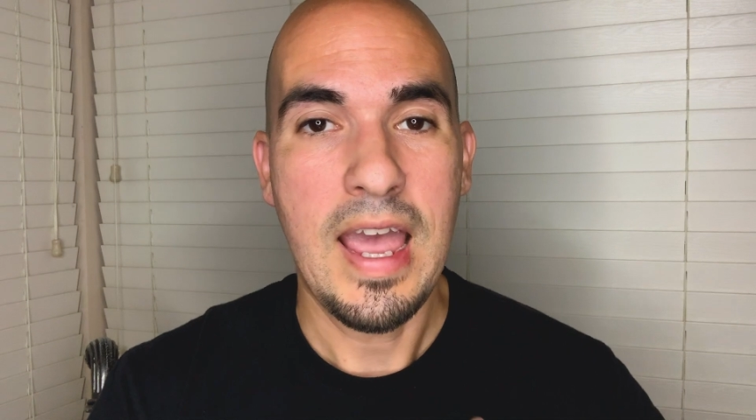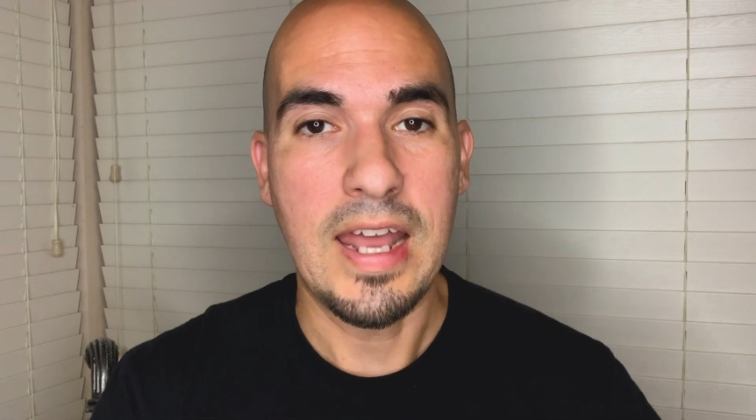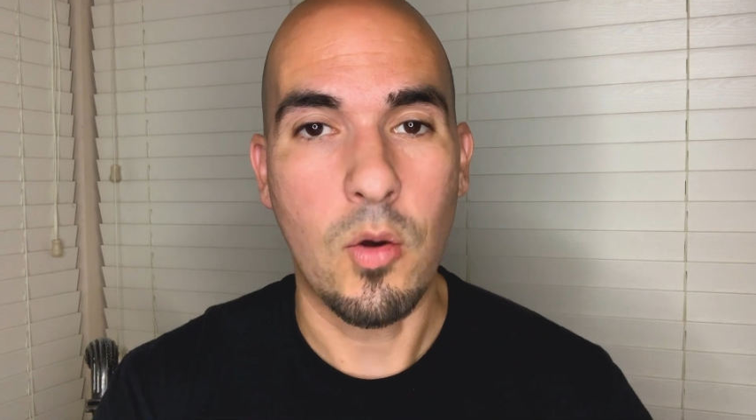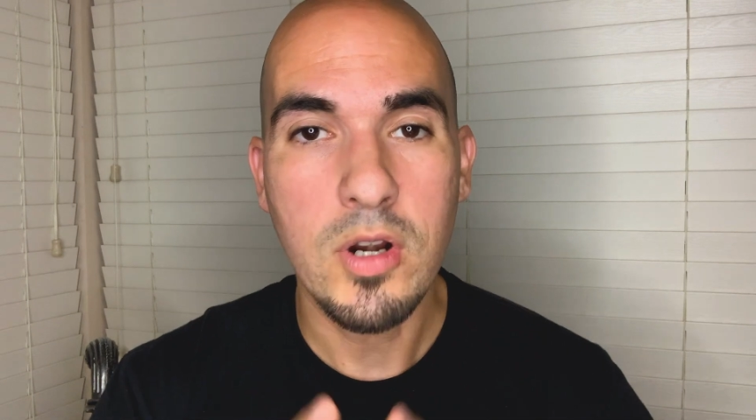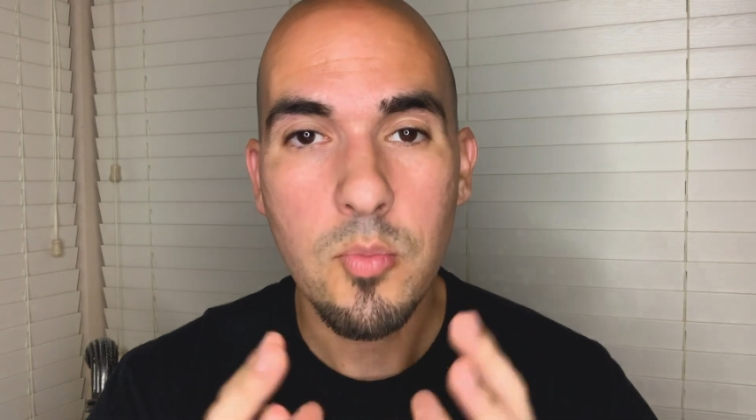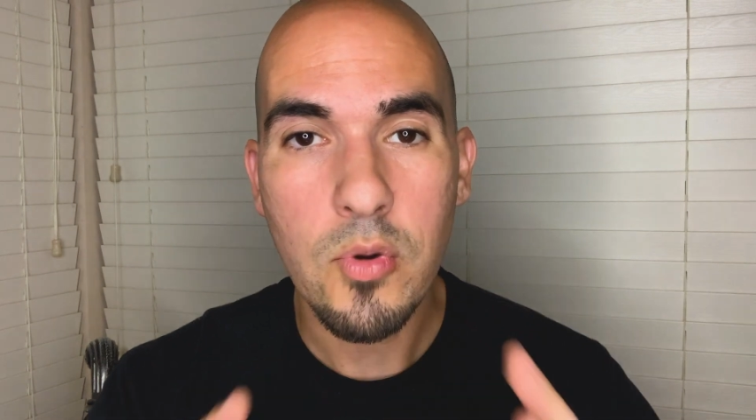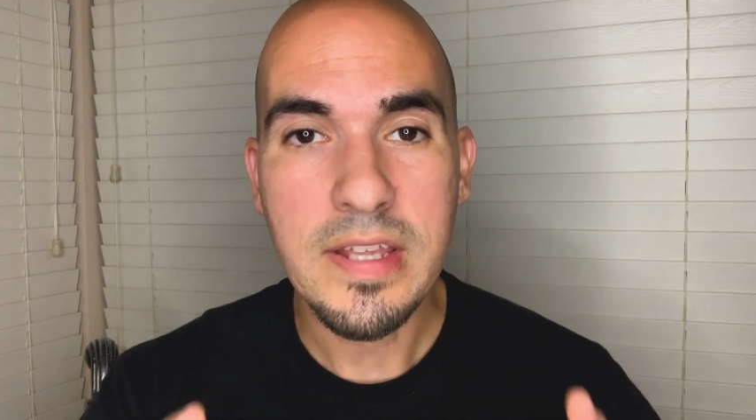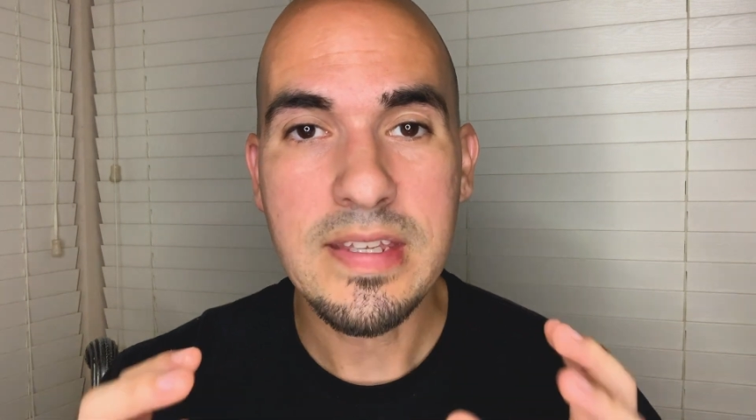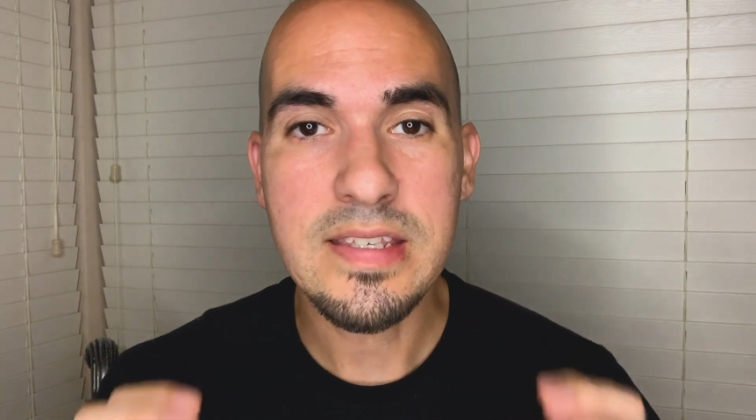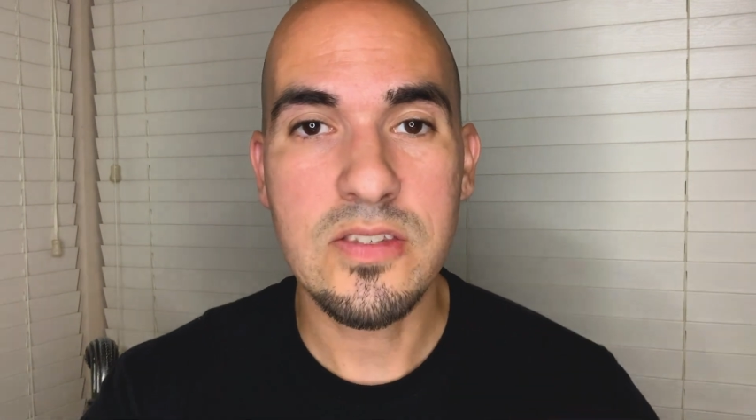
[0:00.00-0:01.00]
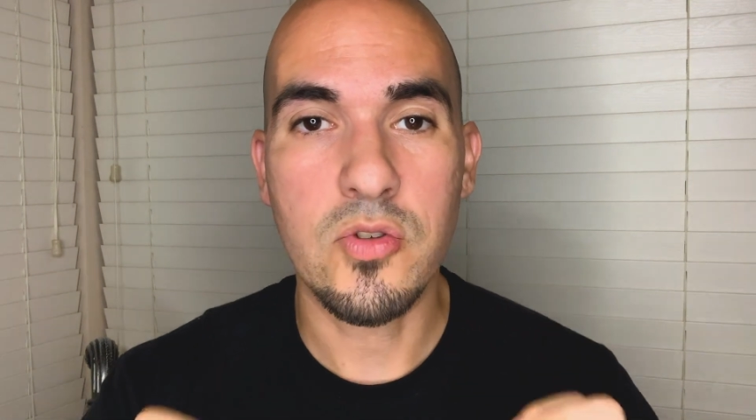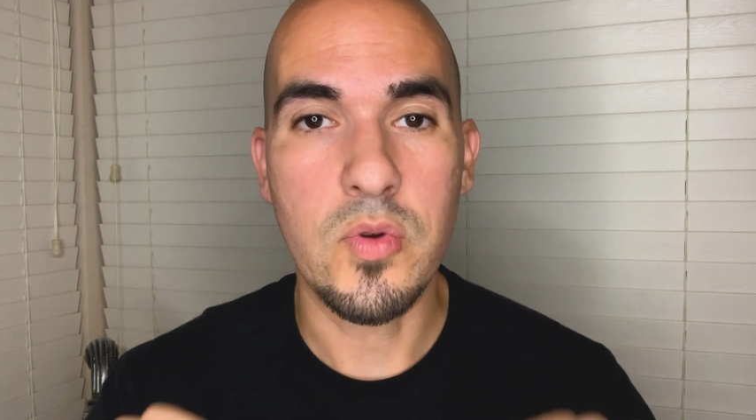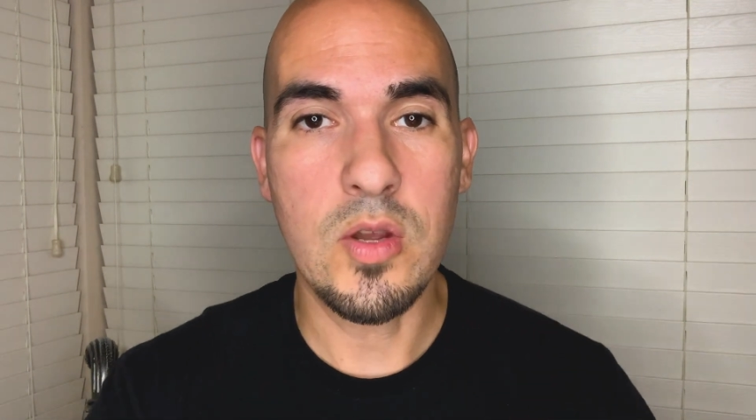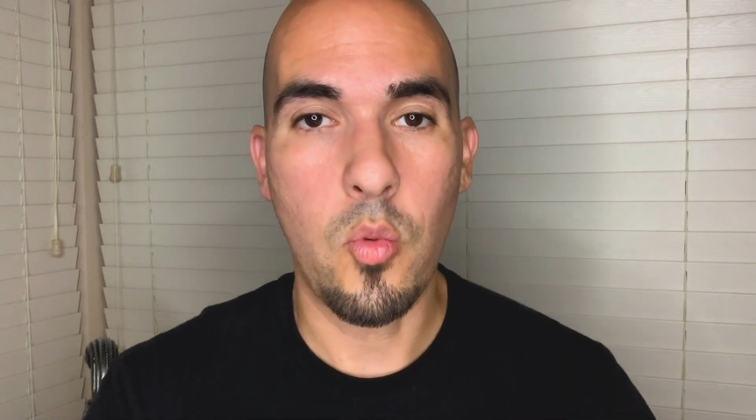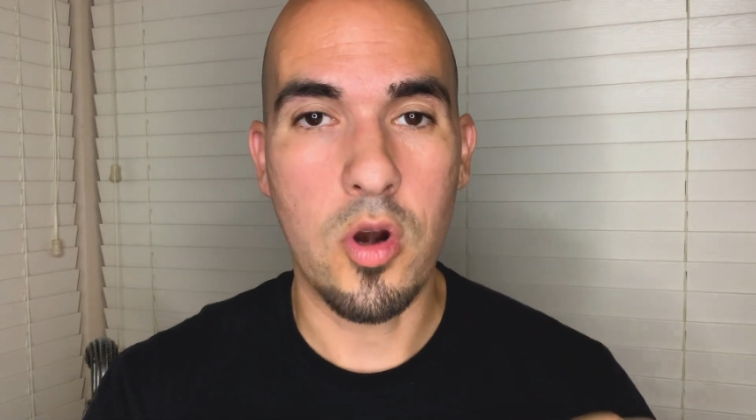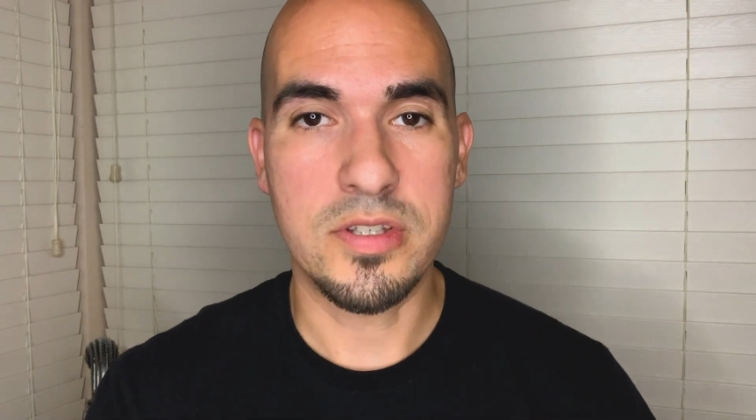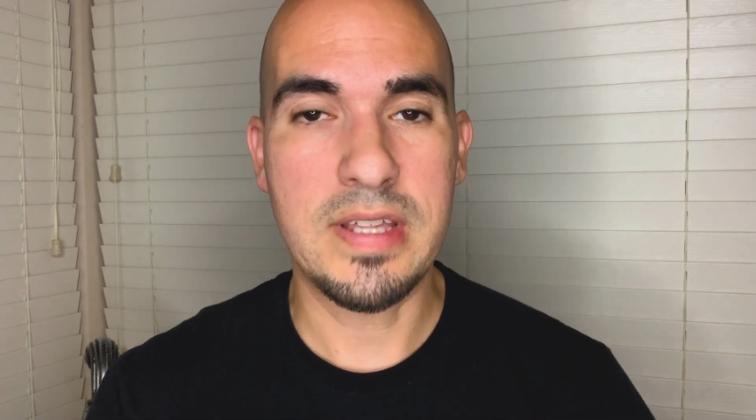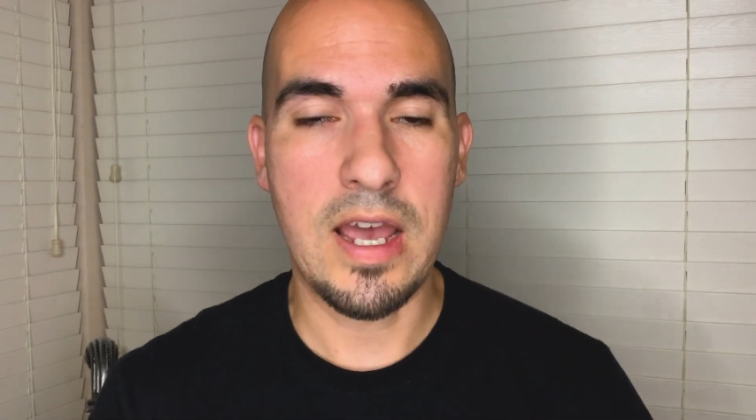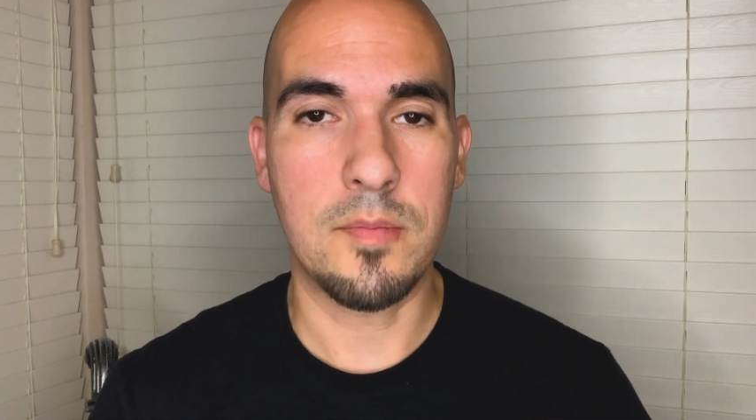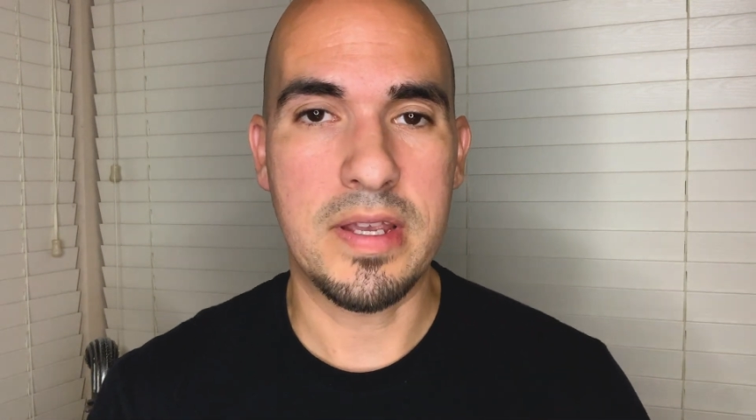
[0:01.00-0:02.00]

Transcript: And I want to break these three words down